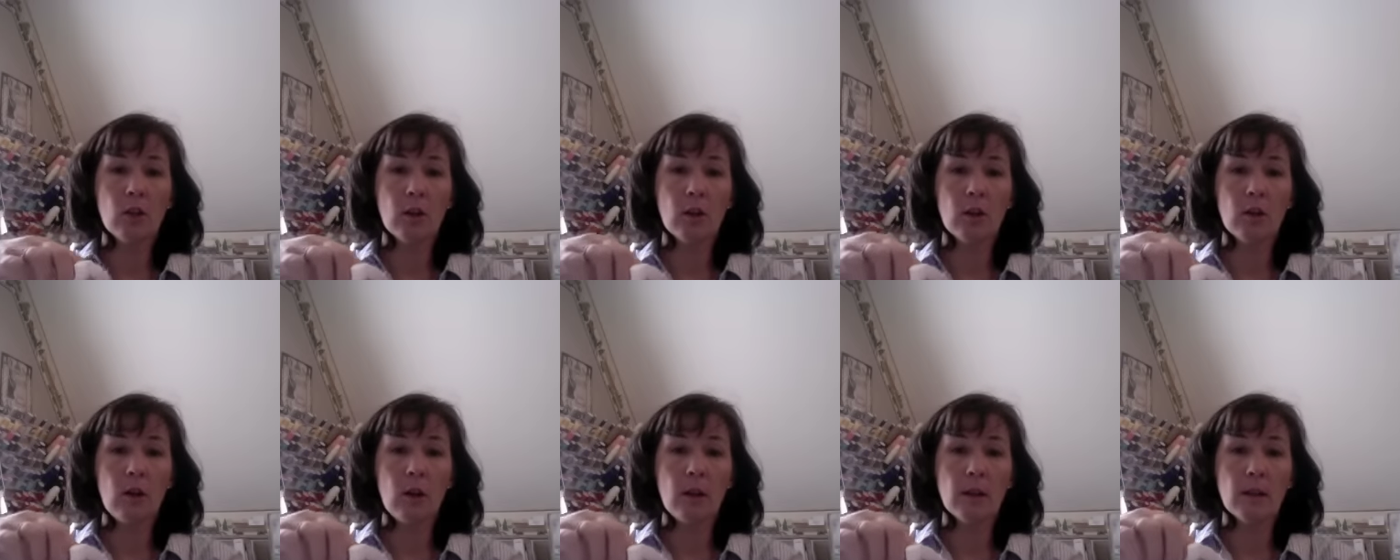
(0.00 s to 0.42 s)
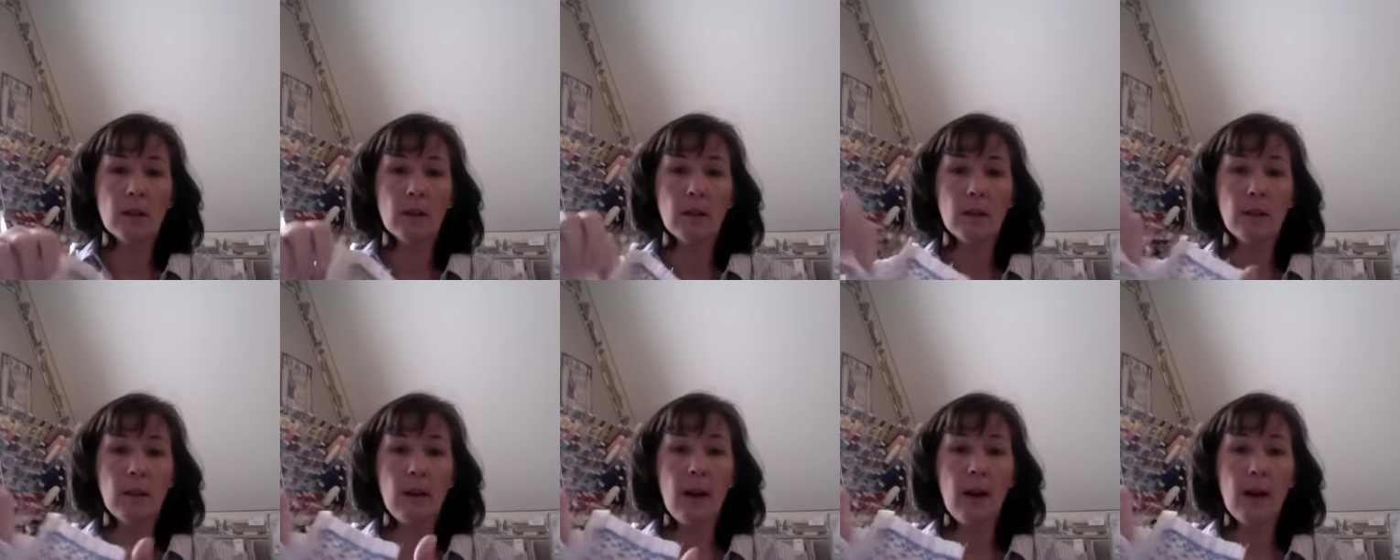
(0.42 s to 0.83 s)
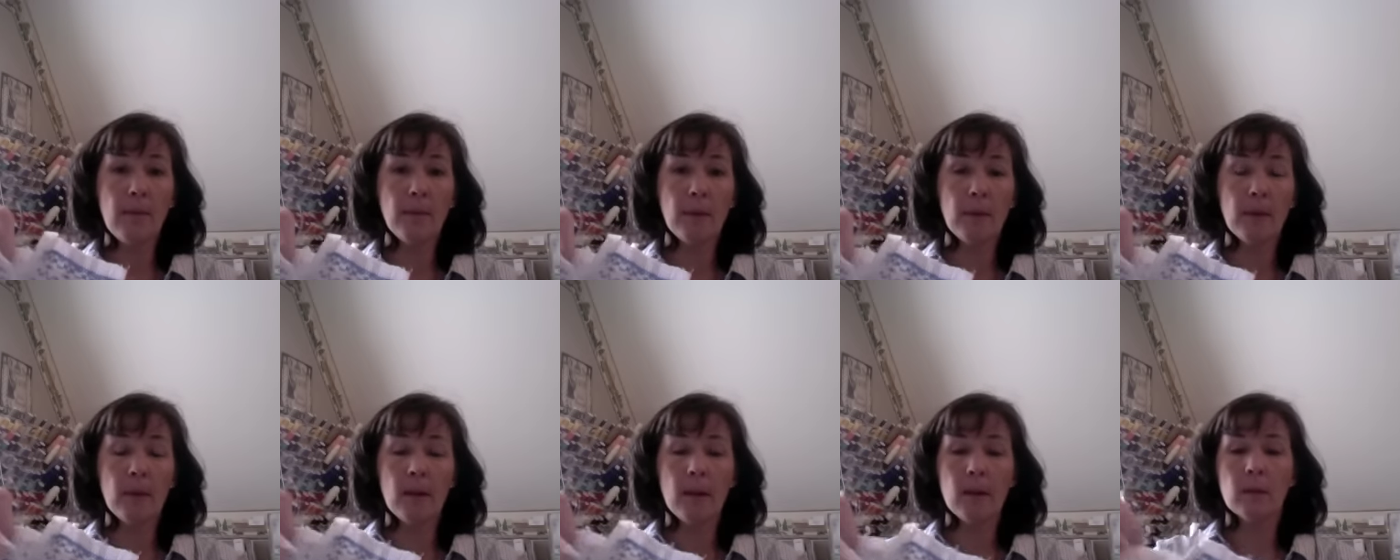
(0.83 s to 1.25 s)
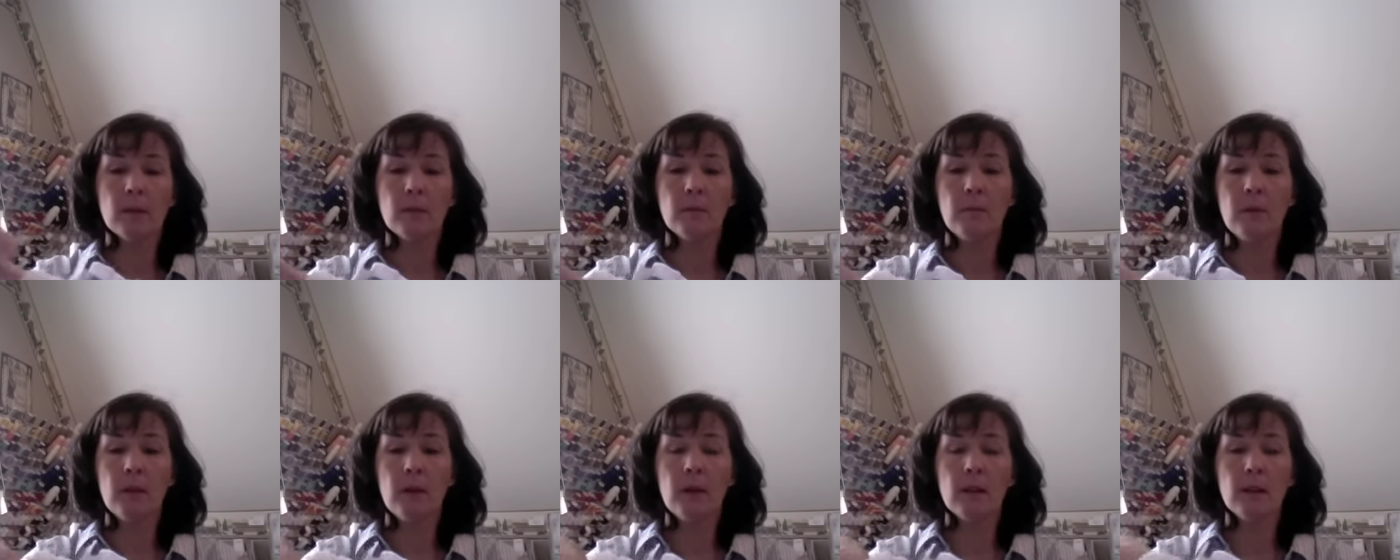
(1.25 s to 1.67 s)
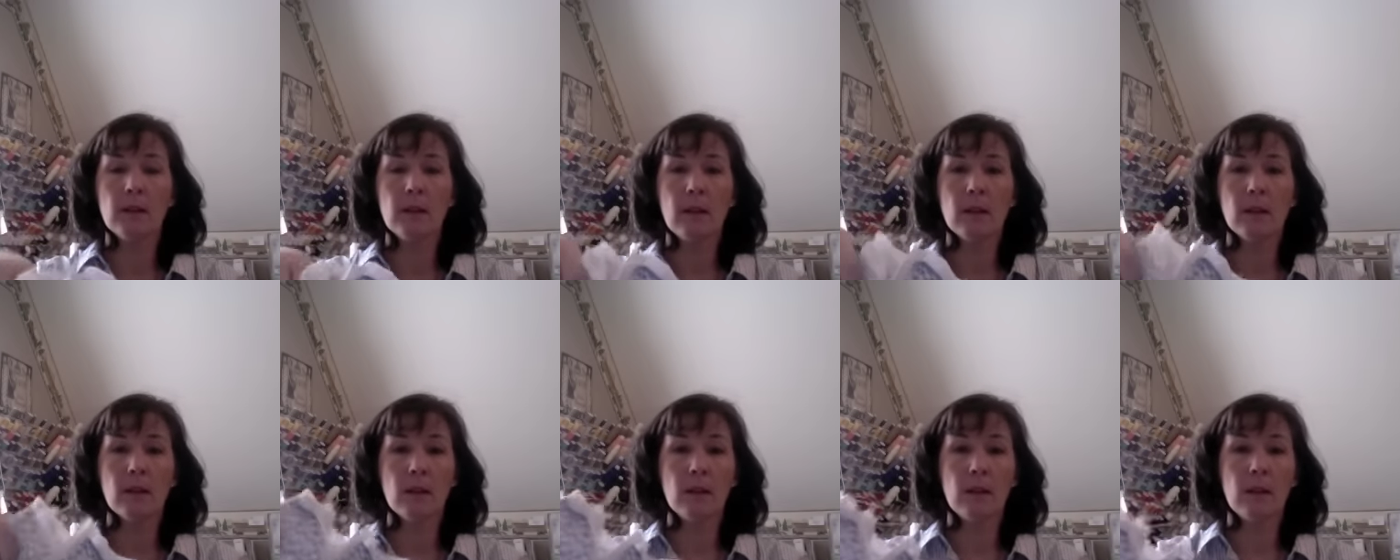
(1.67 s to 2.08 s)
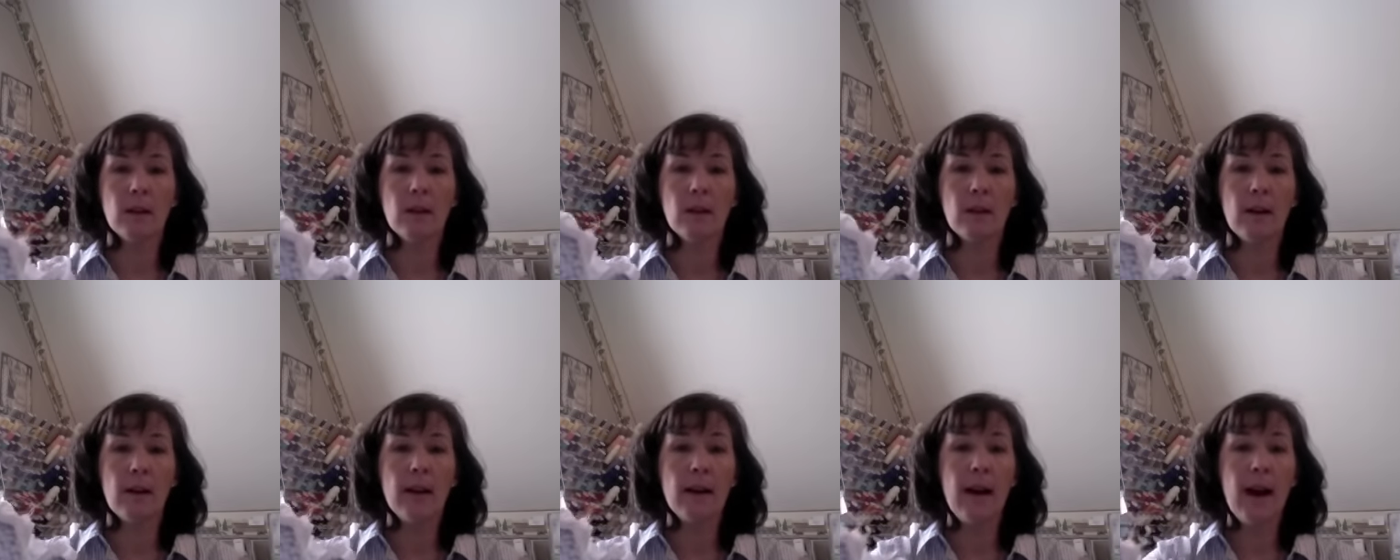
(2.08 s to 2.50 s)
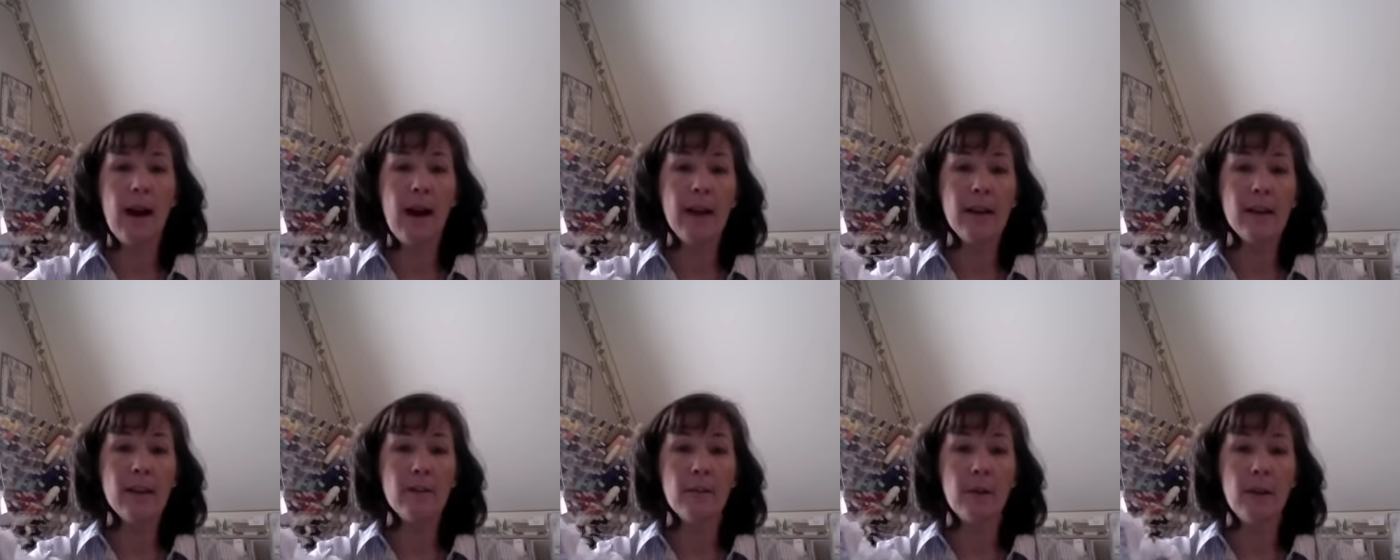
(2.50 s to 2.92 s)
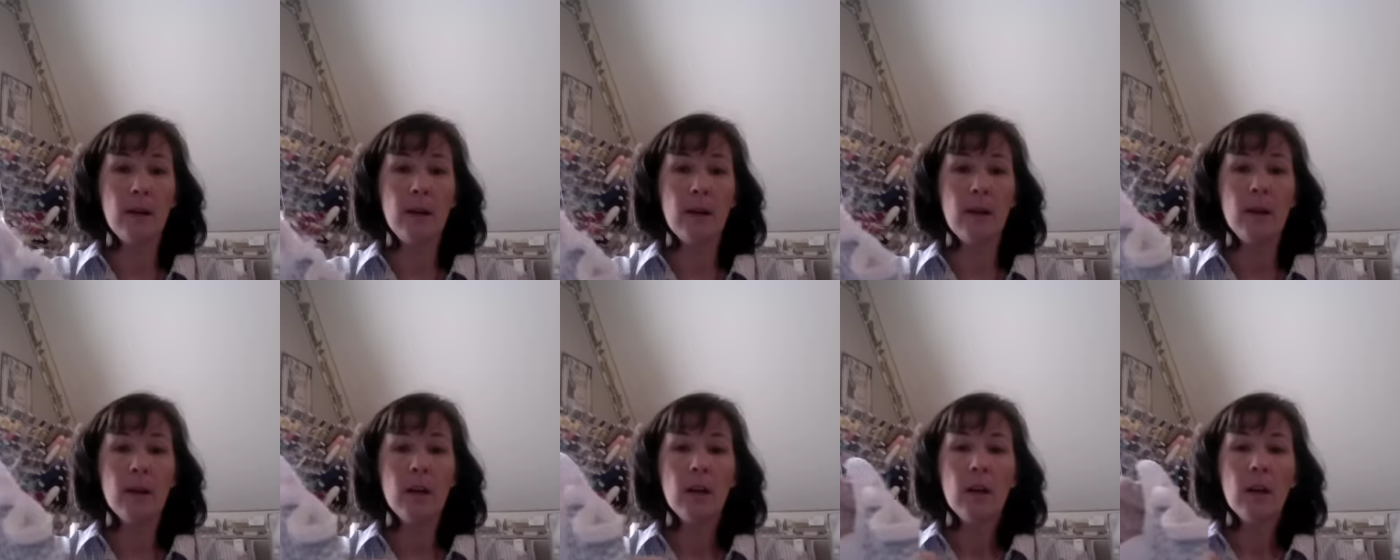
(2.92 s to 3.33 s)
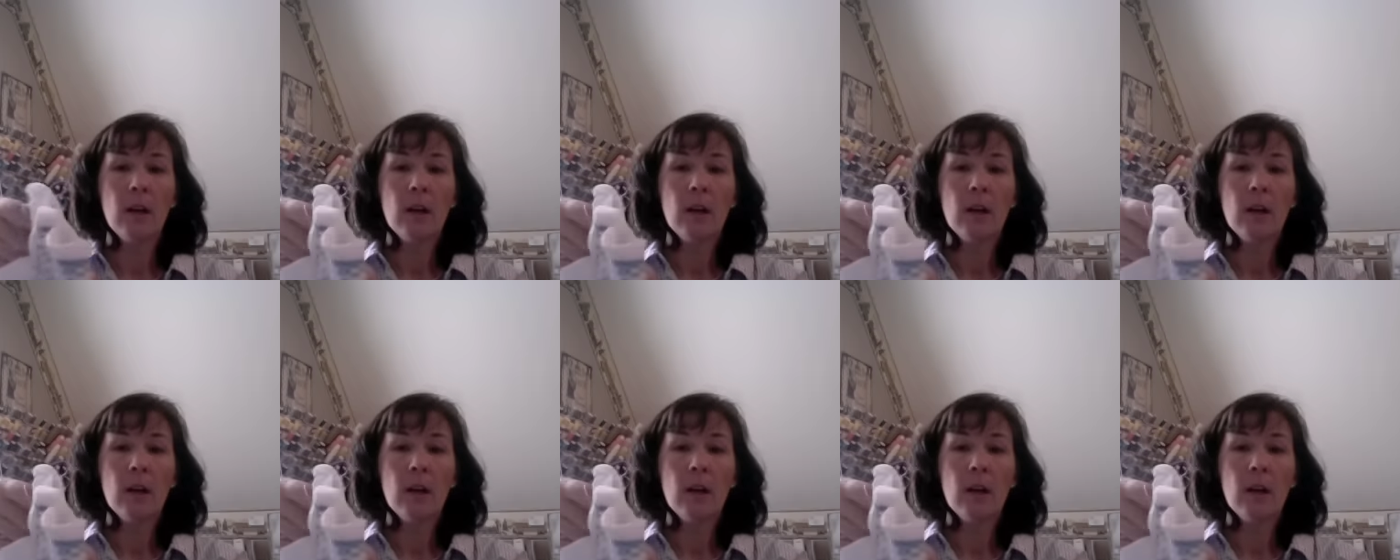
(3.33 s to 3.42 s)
across the top of this because that's going to guide me